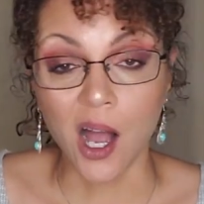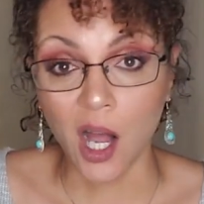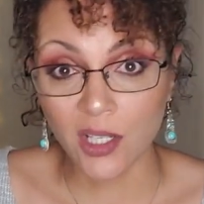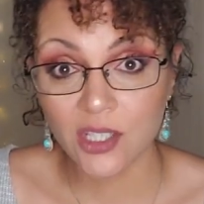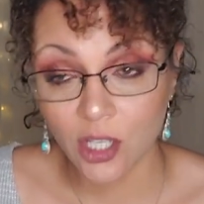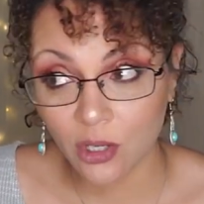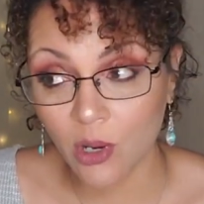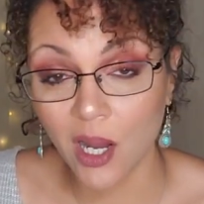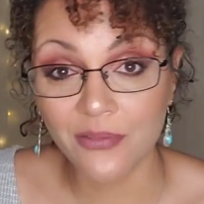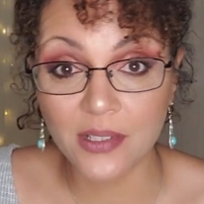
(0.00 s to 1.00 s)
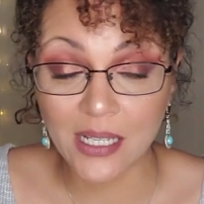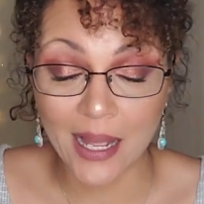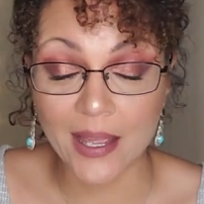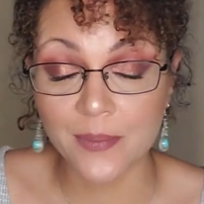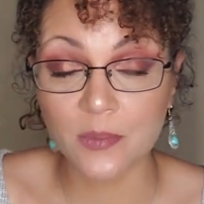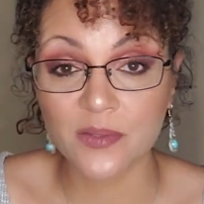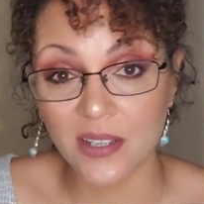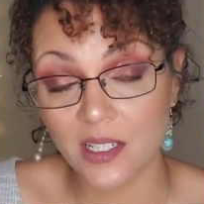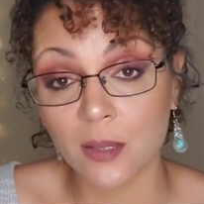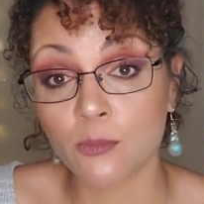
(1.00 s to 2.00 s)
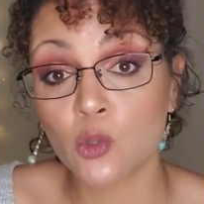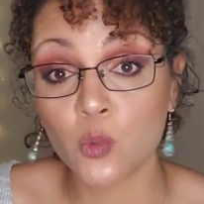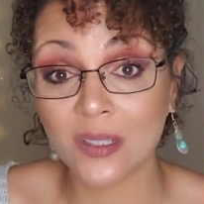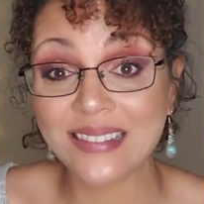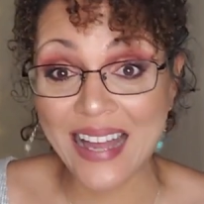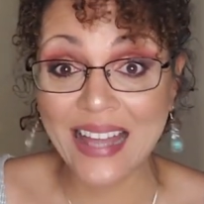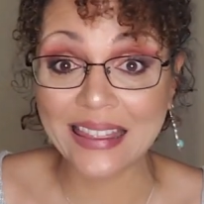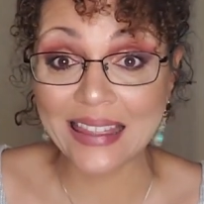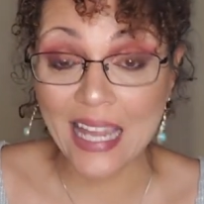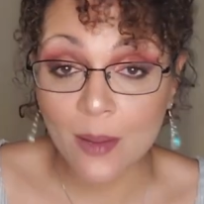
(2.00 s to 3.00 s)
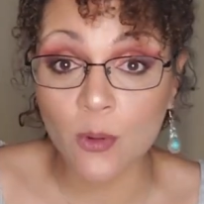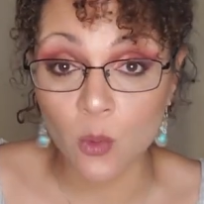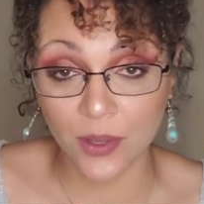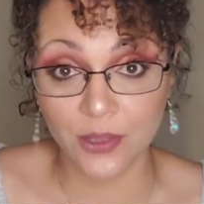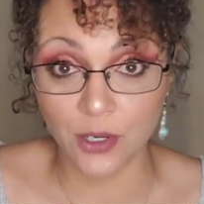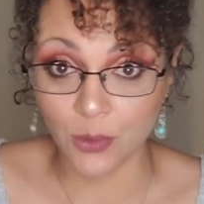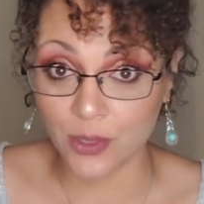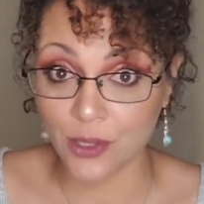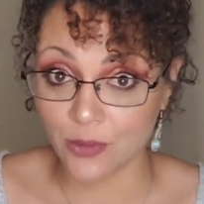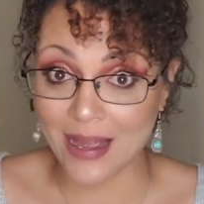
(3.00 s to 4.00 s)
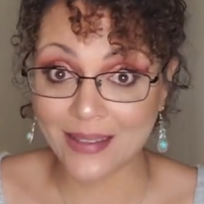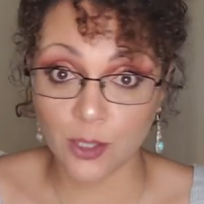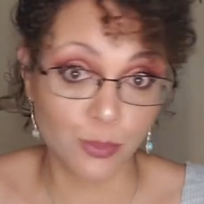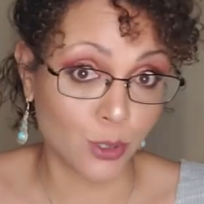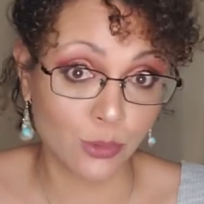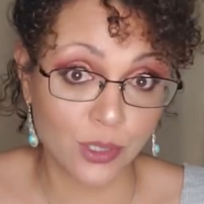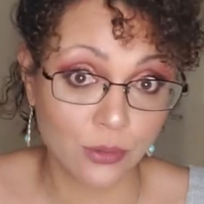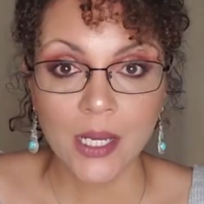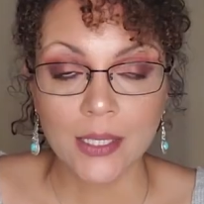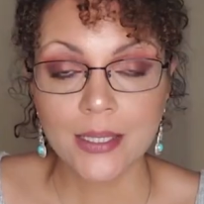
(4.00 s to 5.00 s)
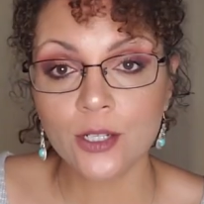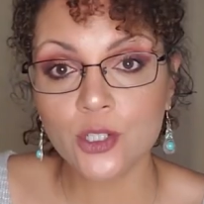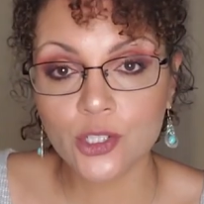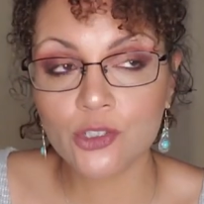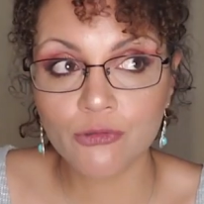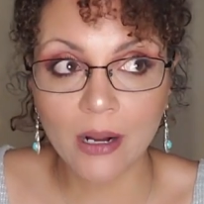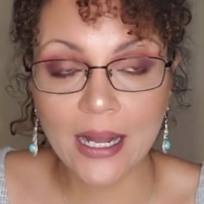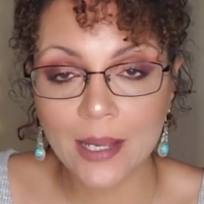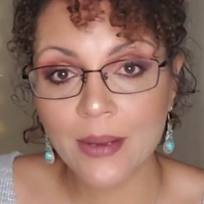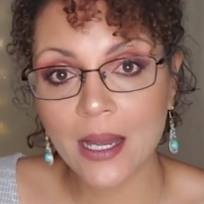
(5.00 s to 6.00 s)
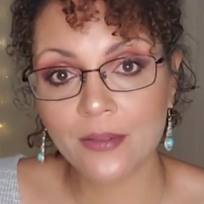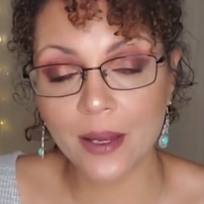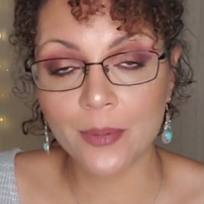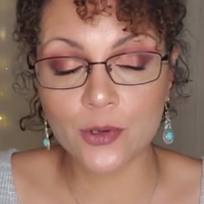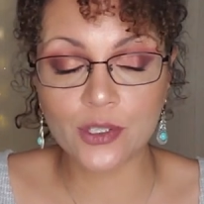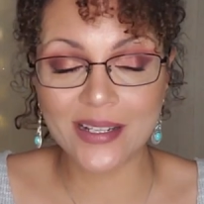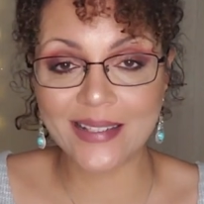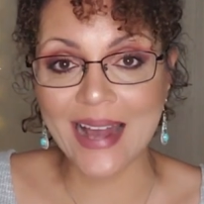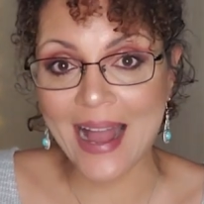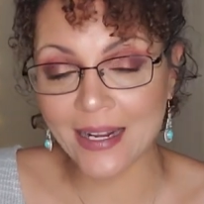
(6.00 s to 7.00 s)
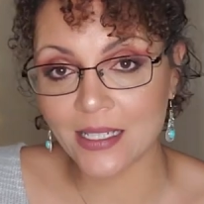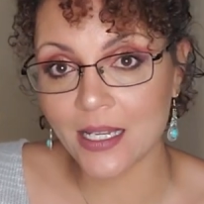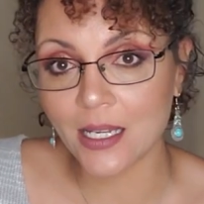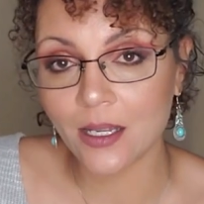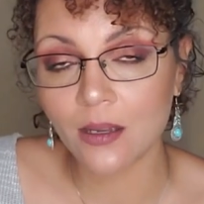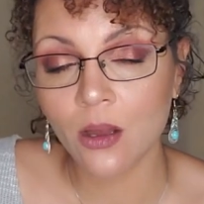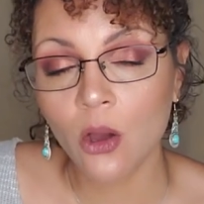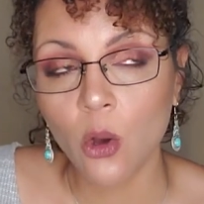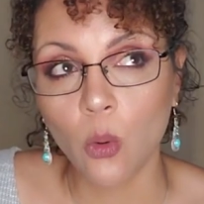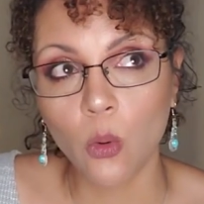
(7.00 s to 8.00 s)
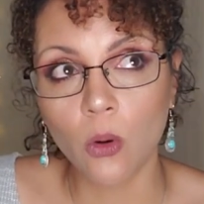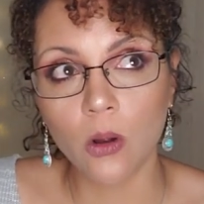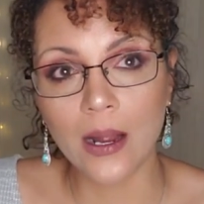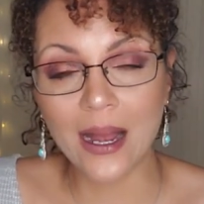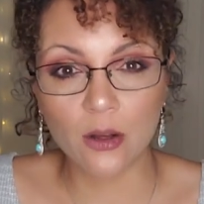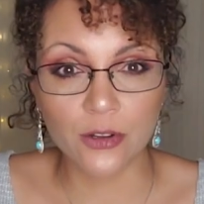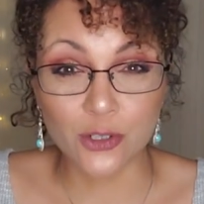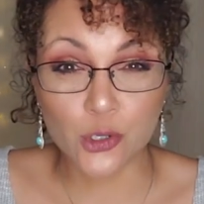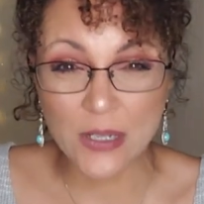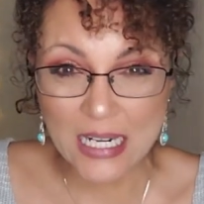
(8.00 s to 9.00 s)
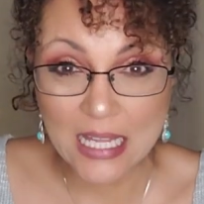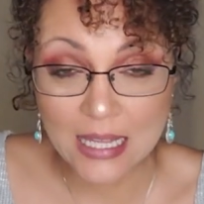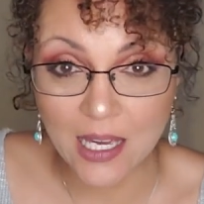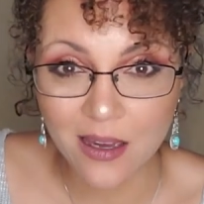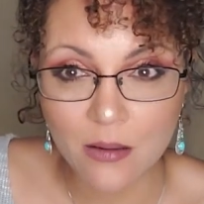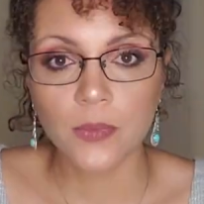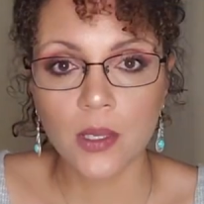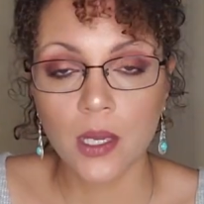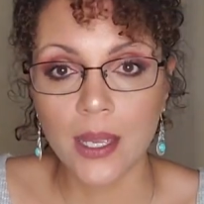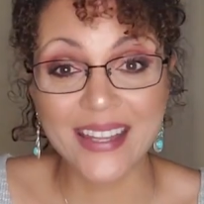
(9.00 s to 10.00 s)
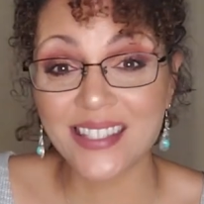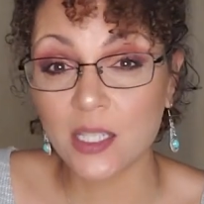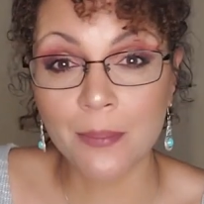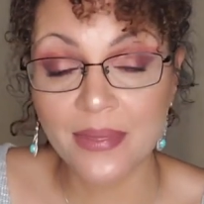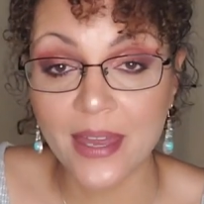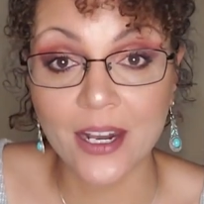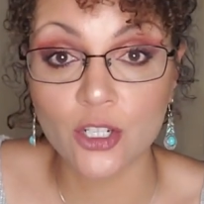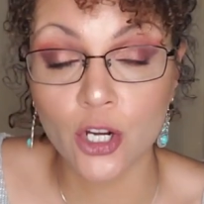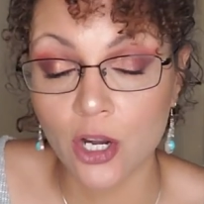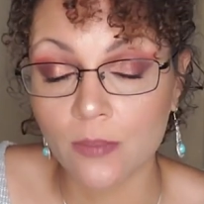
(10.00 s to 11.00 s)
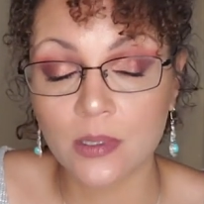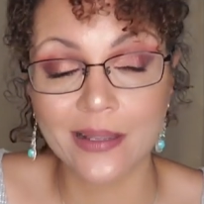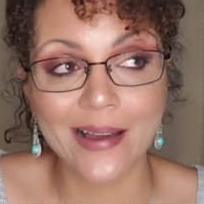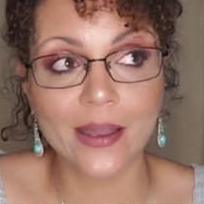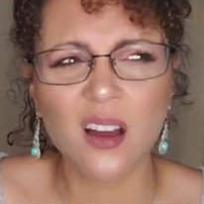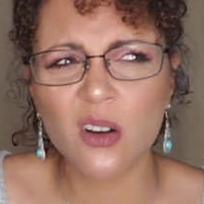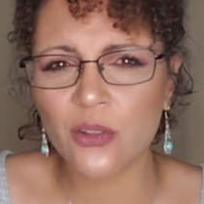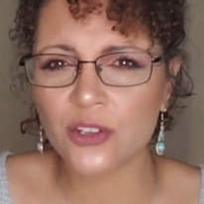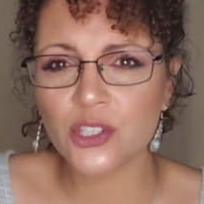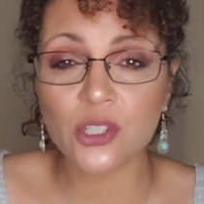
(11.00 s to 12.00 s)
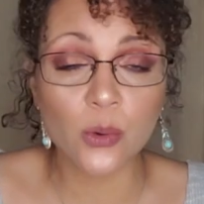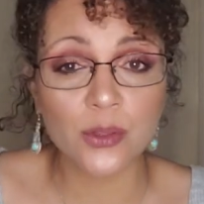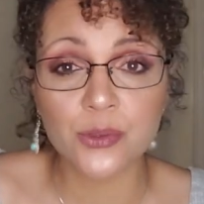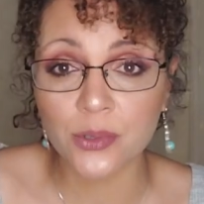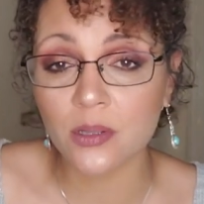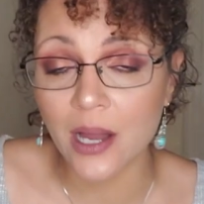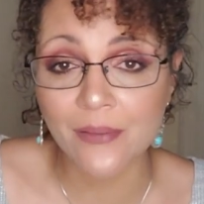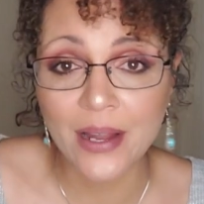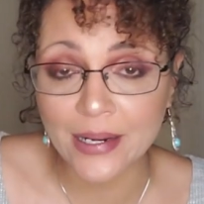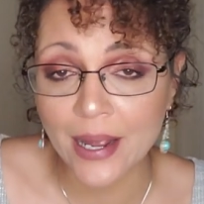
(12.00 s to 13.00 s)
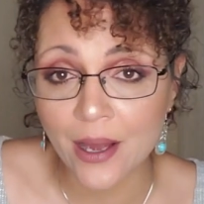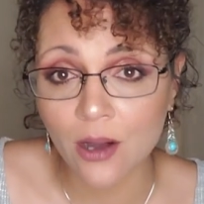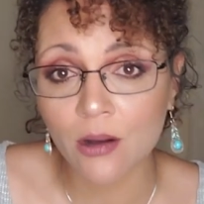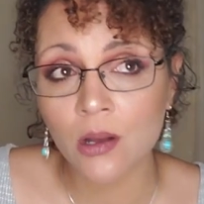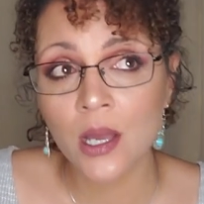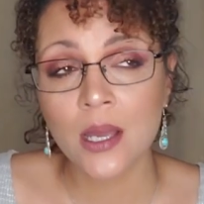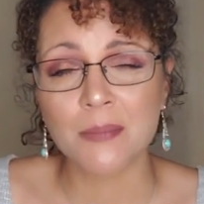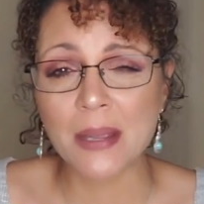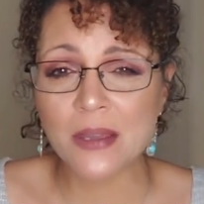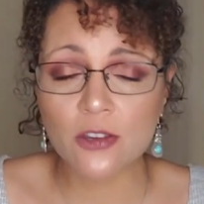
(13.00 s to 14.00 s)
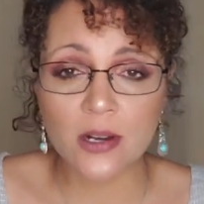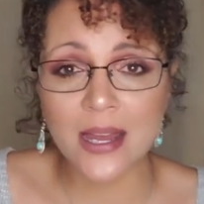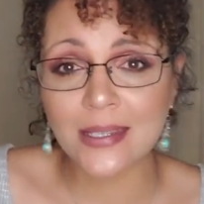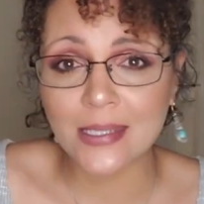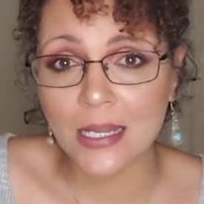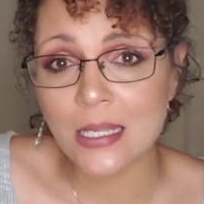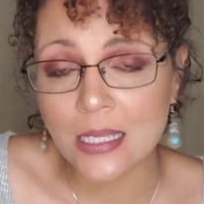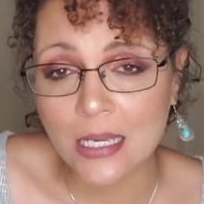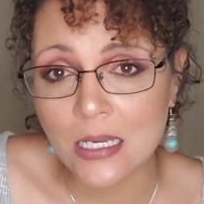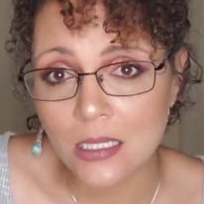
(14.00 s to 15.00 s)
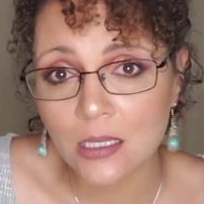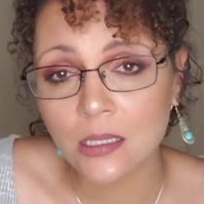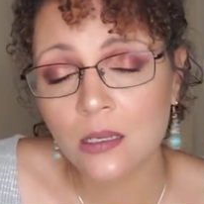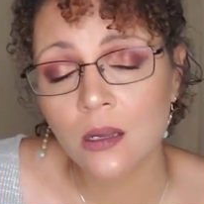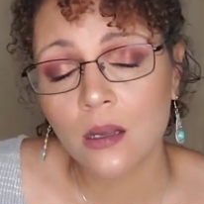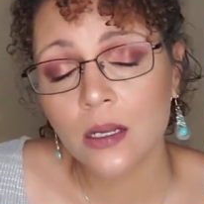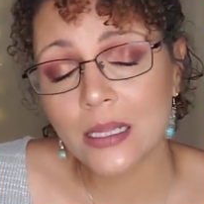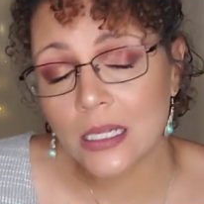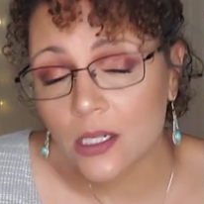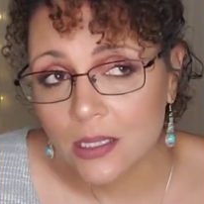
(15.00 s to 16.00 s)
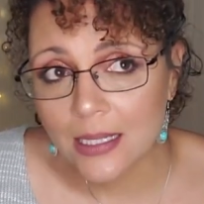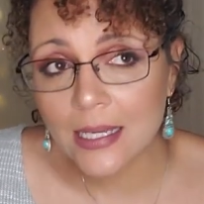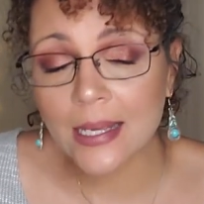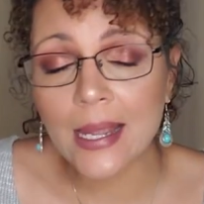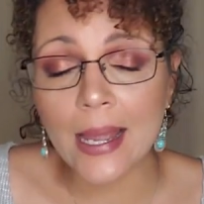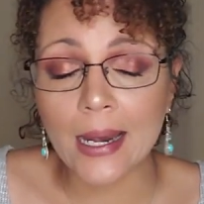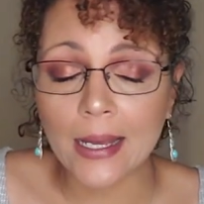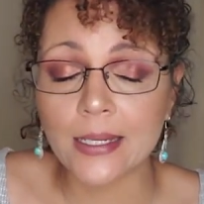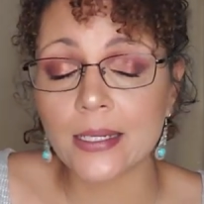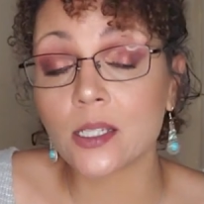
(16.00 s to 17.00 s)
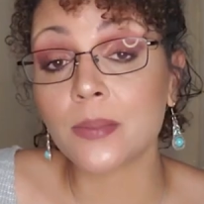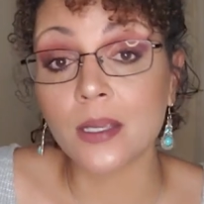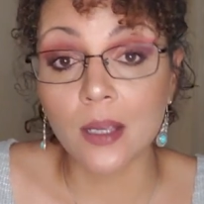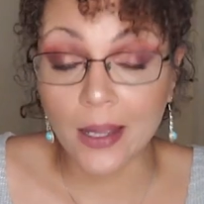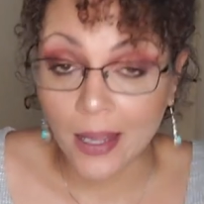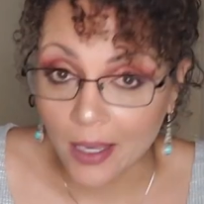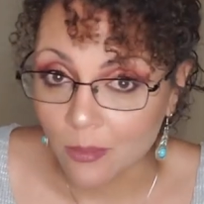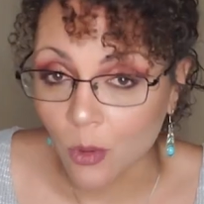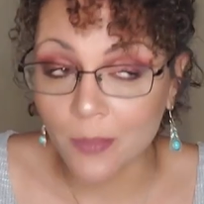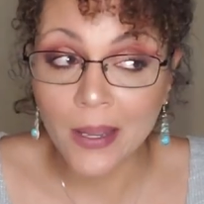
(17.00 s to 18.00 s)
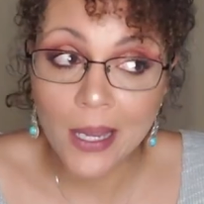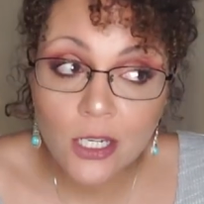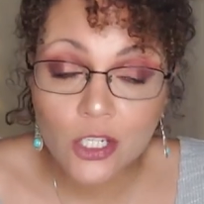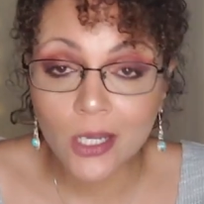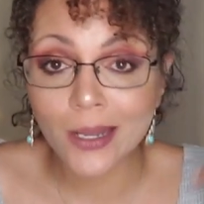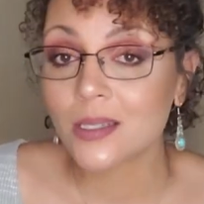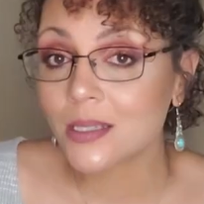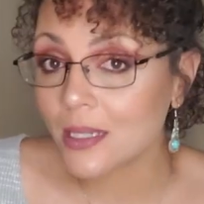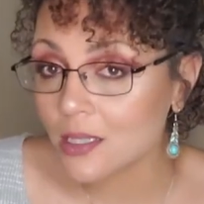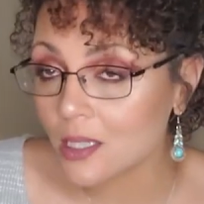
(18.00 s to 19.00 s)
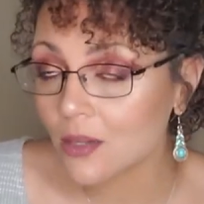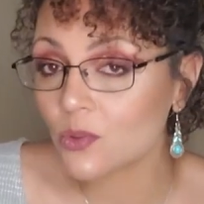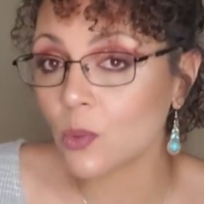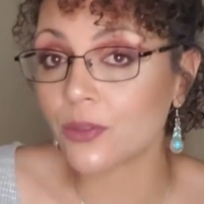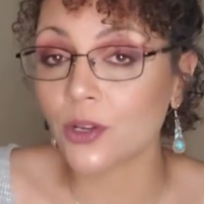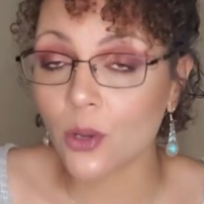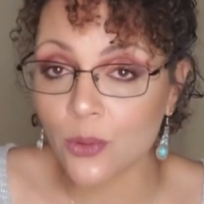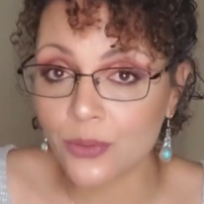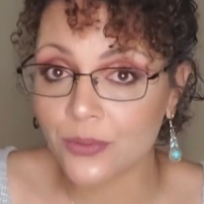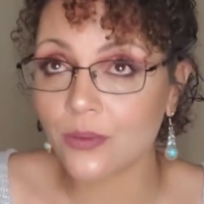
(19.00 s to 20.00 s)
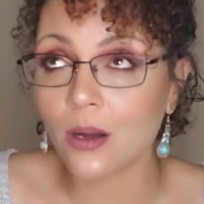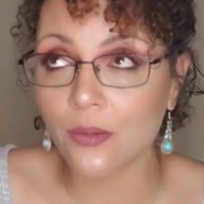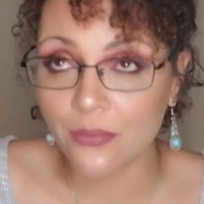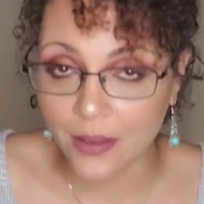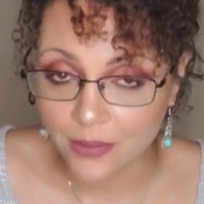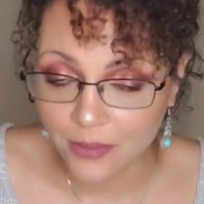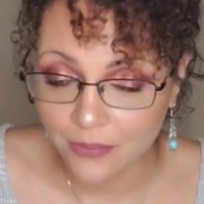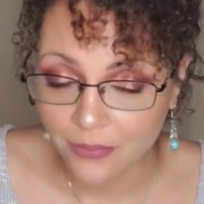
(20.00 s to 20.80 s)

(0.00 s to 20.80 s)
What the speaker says: Also, oftentimes victims will not label what they're going through as abuse. They'll describe how that person's acting or how they're treating them in sympathetic terms, like, oh, they're just going through a lot right now. Maybe they're not seeing things clearly, and I need to be, again, more patient, sensitive to what they're going through, all things.